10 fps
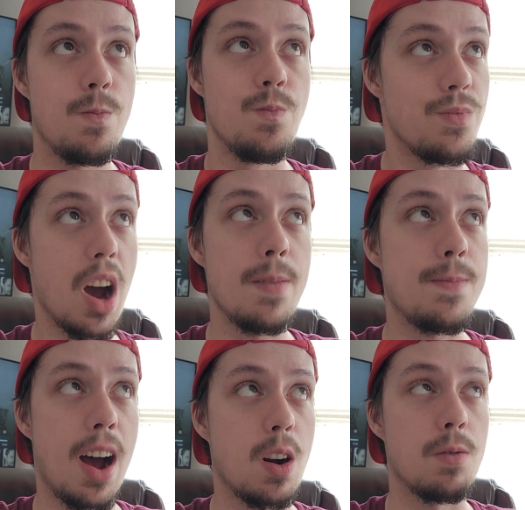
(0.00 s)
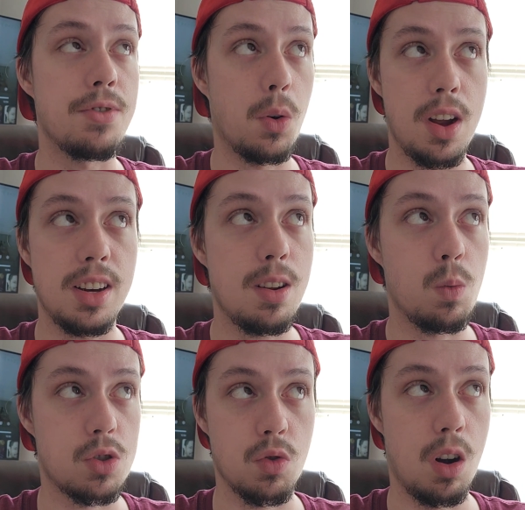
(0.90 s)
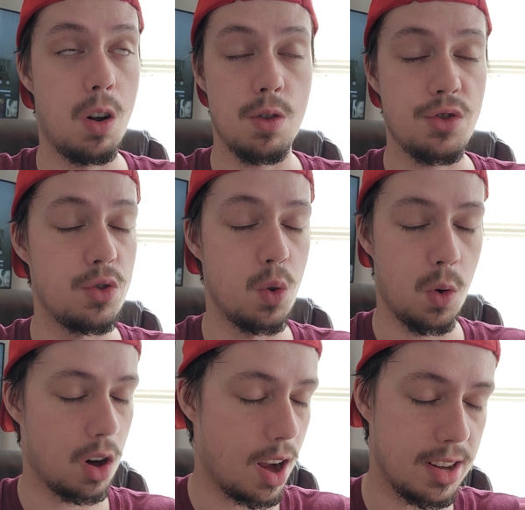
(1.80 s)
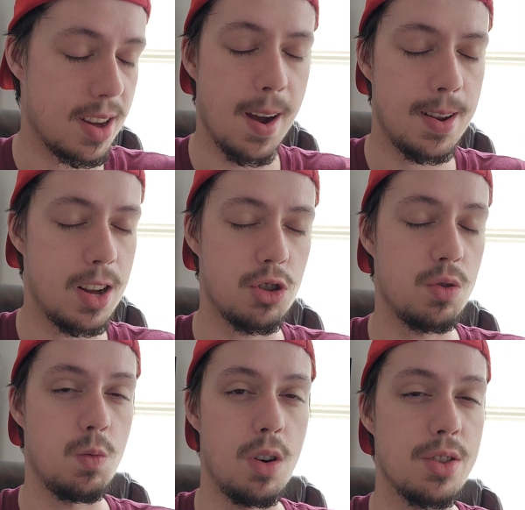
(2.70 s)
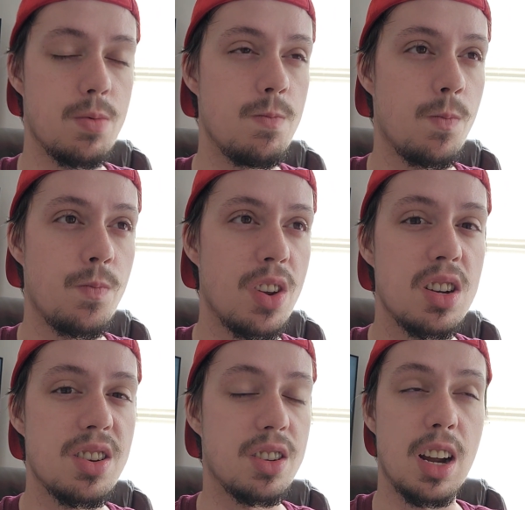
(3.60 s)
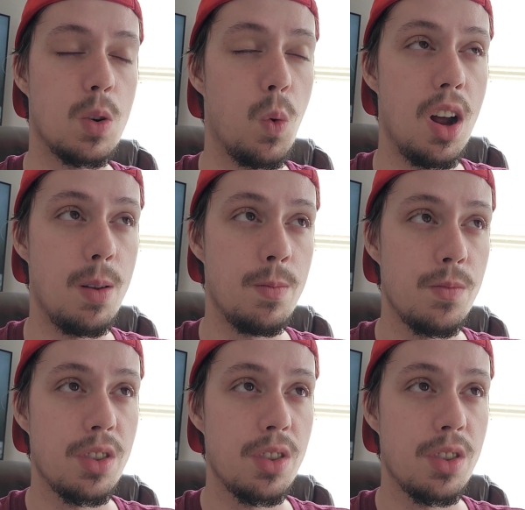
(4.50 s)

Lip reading: I don't feel any withdrawals nor any kind of issue with since I quit,